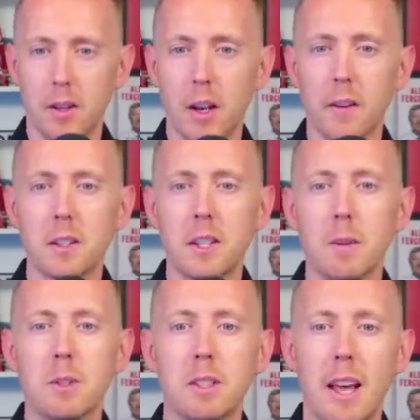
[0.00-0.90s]
The others
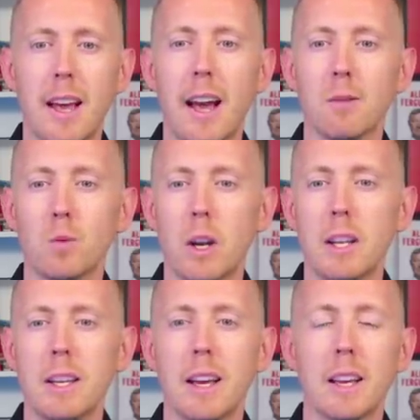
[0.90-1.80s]
seem set and
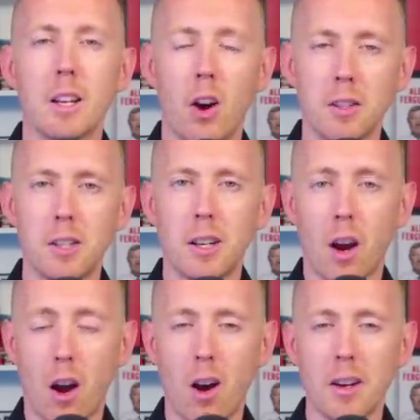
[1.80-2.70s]
ready, yet United
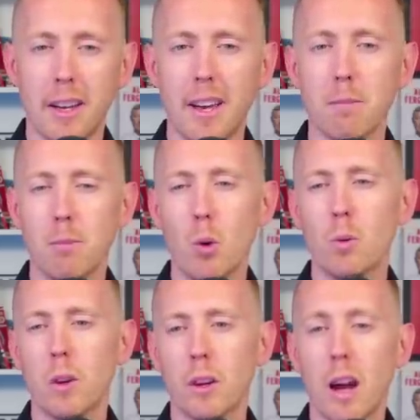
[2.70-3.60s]
can't get
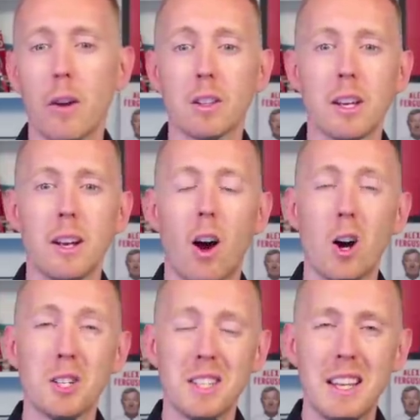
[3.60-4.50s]
moving. Erik Ten
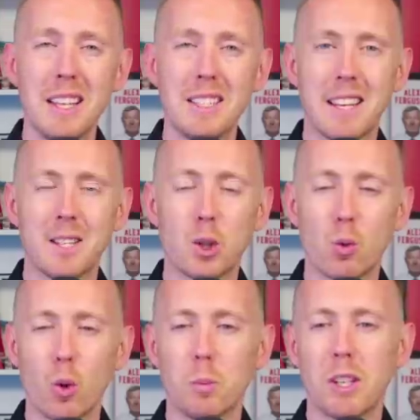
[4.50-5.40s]
Hag needs his
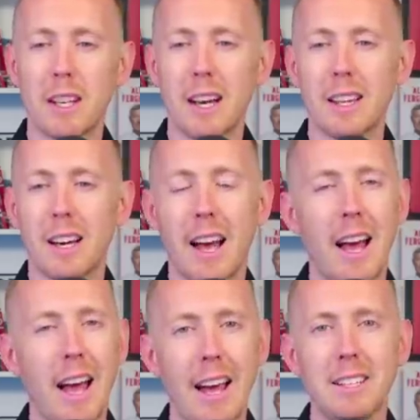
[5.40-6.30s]
group together
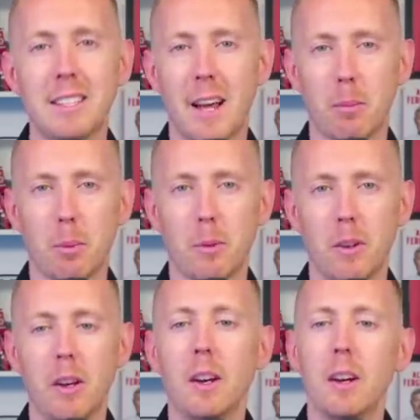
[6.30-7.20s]
ASAP
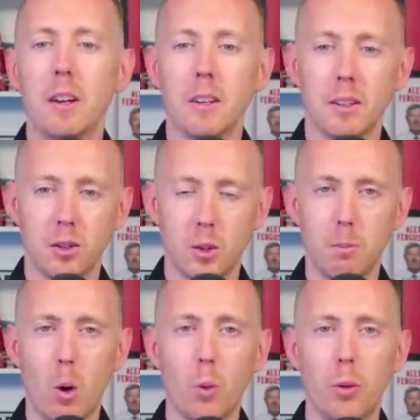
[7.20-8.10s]
to
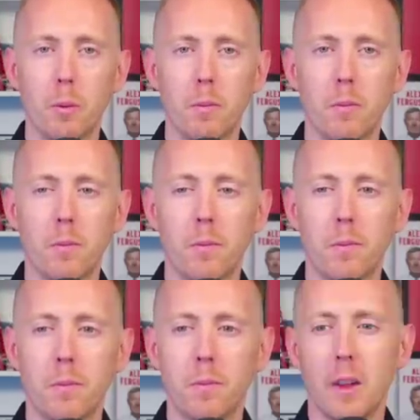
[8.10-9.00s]
mould them.
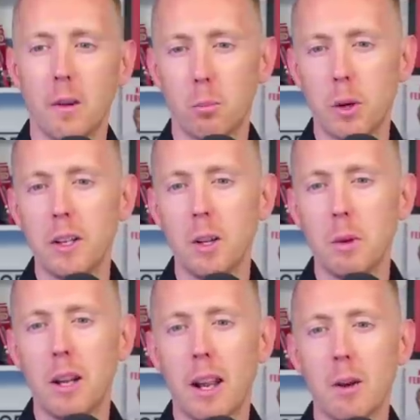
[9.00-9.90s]
Bringing
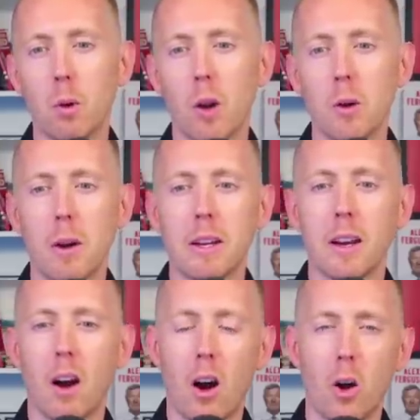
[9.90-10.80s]
them in late will only
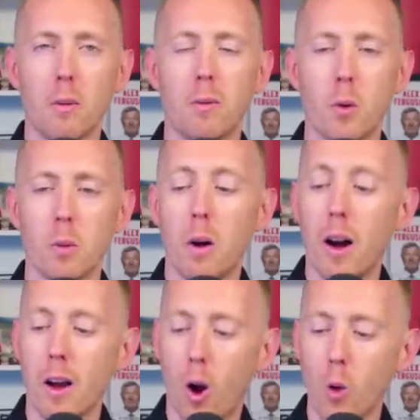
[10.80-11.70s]
make it harder for him.
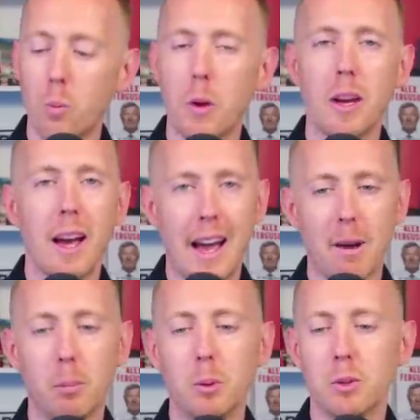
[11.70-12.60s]
I hope it
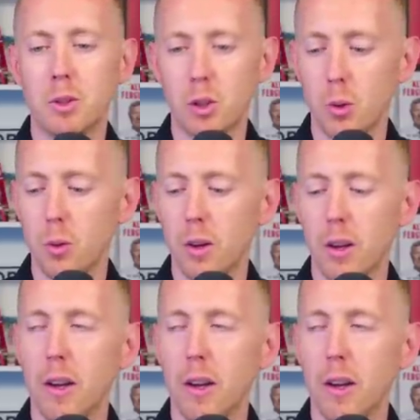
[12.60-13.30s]
happens soon.